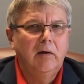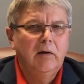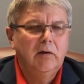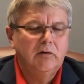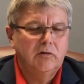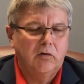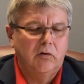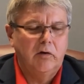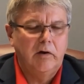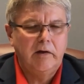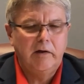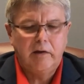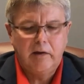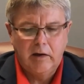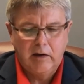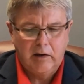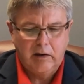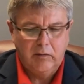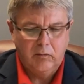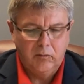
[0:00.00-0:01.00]
certainly
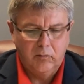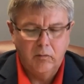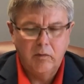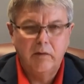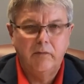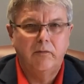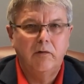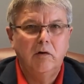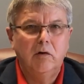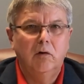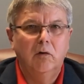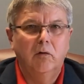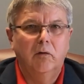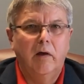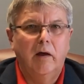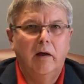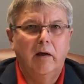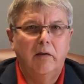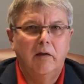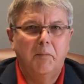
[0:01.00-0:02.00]
we feel
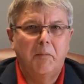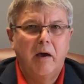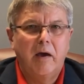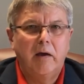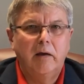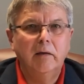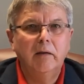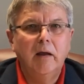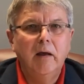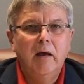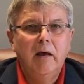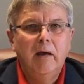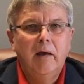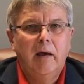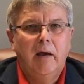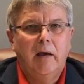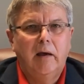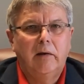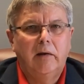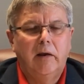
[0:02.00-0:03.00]
the pain,
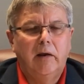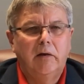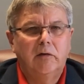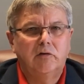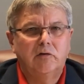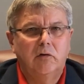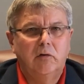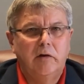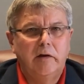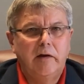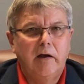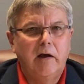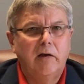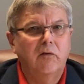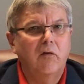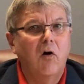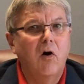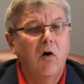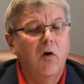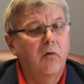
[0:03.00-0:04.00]
and
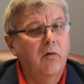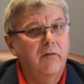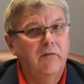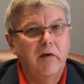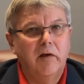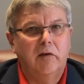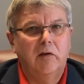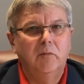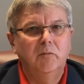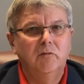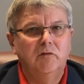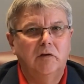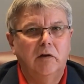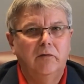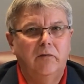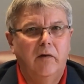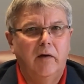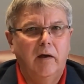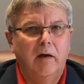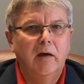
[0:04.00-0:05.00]
certainly all the victims
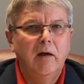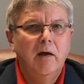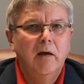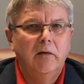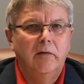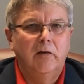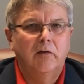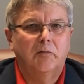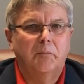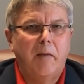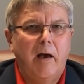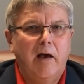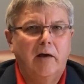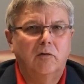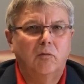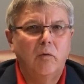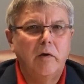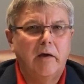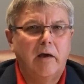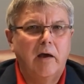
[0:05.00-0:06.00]
of this
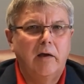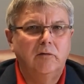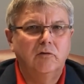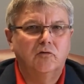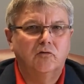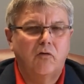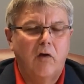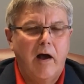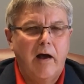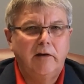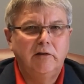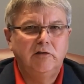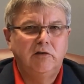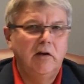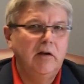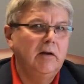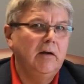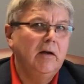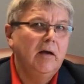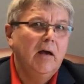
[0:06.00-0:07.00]
past weekend's
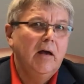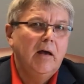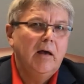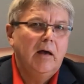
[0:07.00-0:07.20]
tragedy.